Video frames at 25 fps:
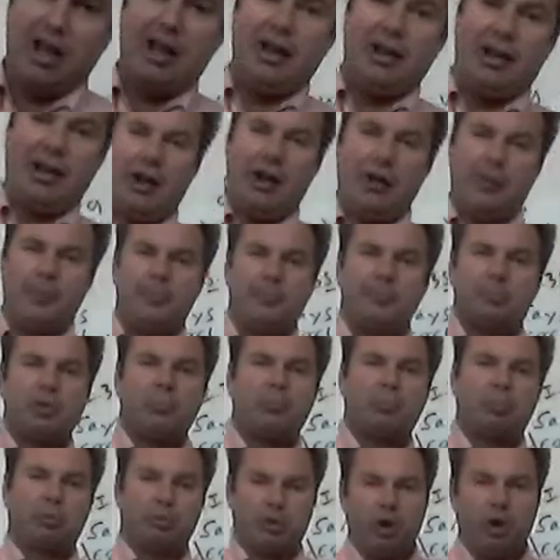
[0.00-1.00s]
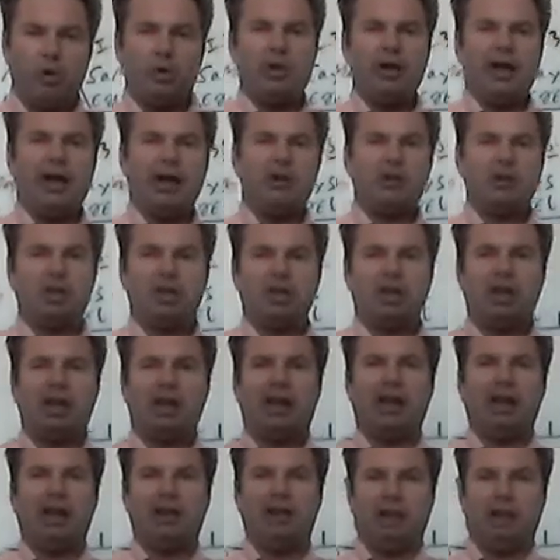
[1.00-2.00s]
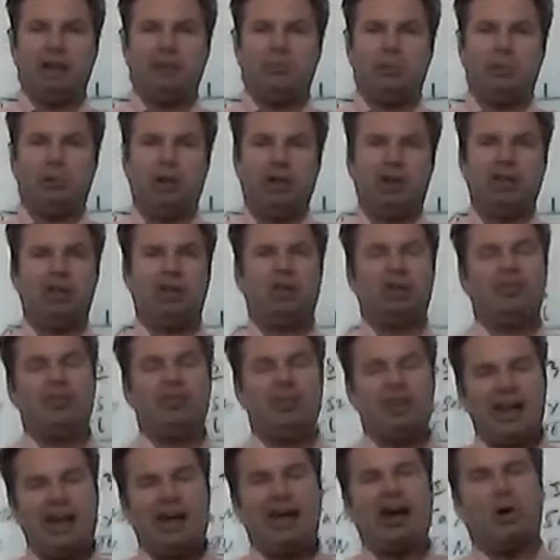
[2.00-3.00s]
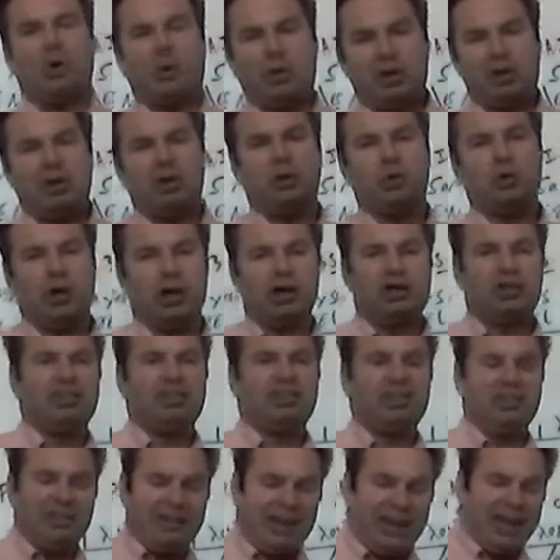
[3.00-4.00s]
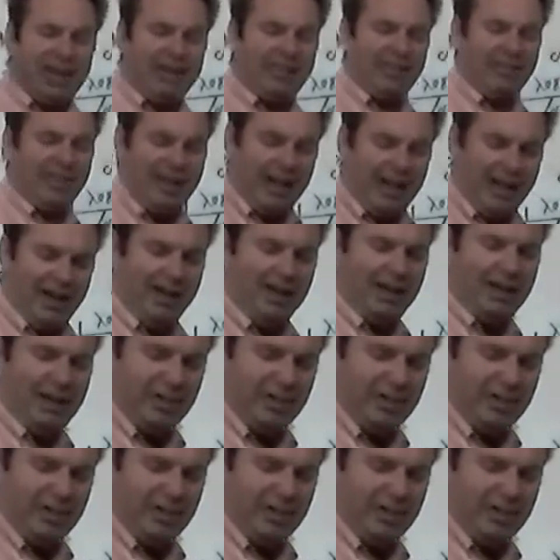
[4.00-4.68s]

Now, pronouns stand in place of nouns. You understand that.